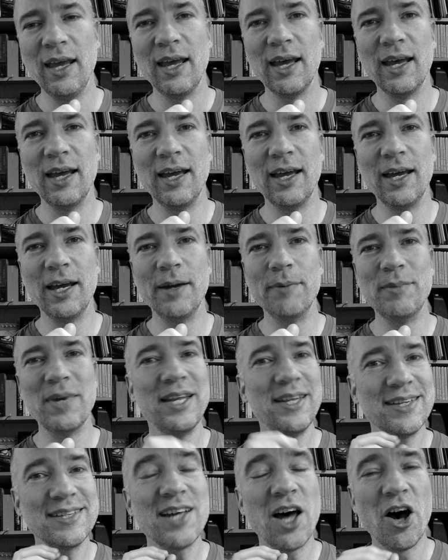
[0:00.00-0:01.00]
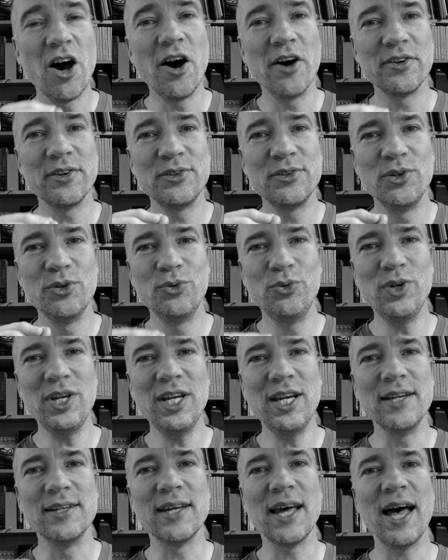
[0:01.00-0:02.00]
it is harder to
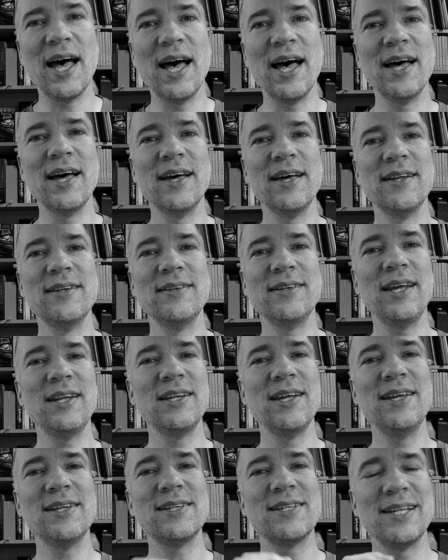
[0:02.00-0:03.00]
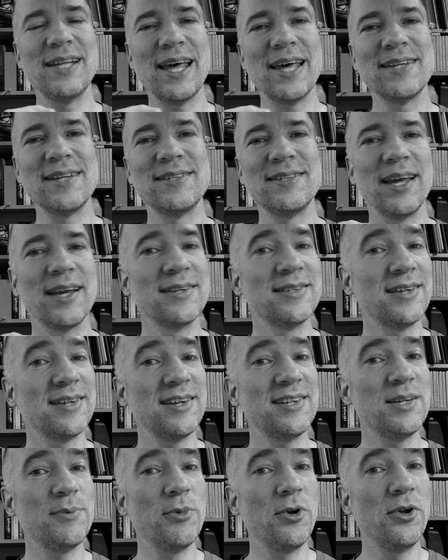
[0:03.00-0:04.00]
read and it is less
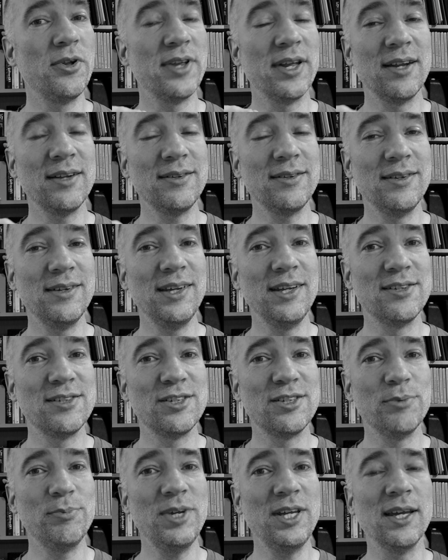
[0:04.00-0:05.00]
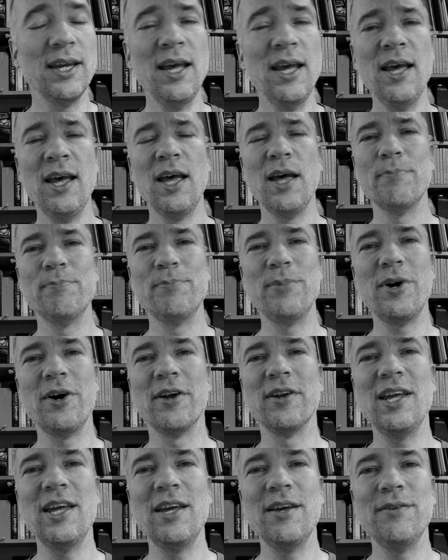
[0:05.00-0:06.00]
accessible than it needs to be.
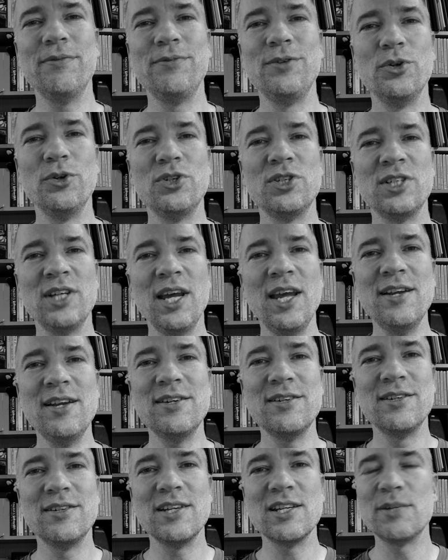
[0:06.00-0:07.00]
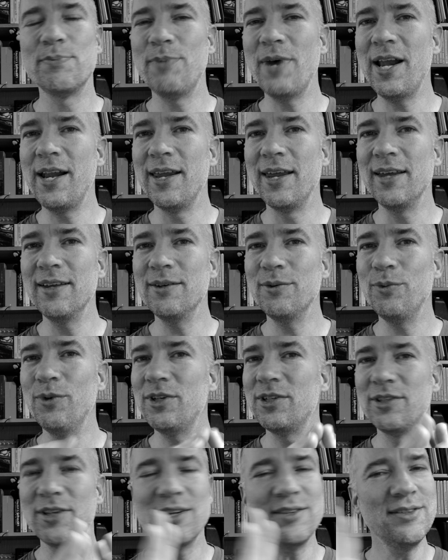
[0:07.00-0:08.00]
But if you change the spelling,
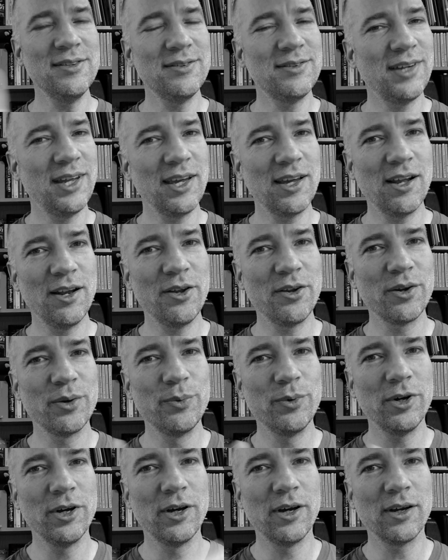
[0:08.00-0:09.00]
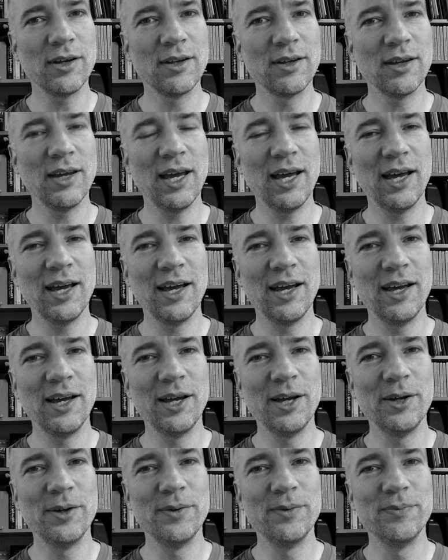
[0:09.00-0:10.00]
which doesn't take a lot of work,
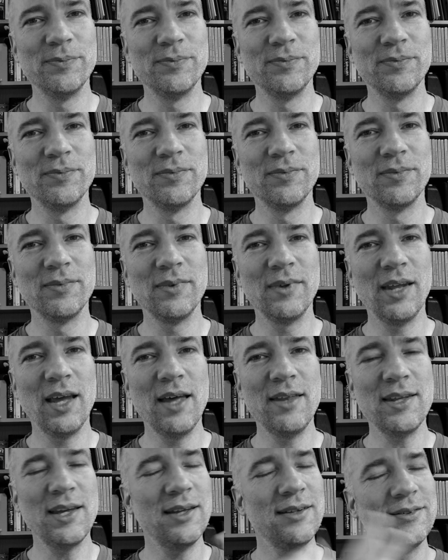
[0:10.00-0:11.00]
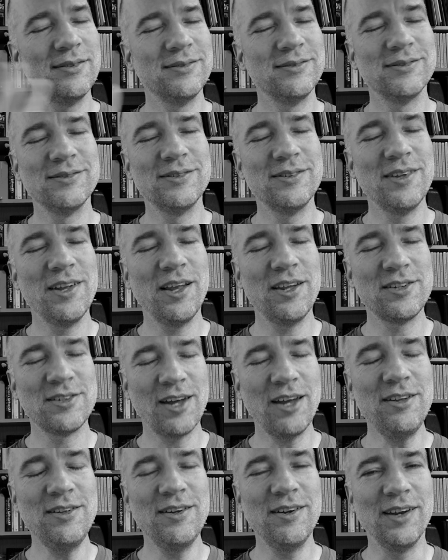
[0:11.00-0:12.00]
then
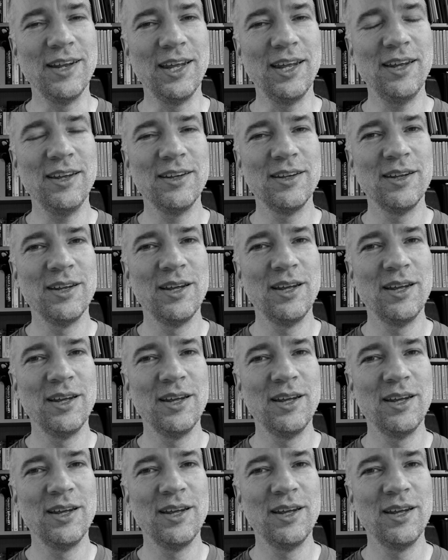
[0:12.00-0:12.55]
suddenly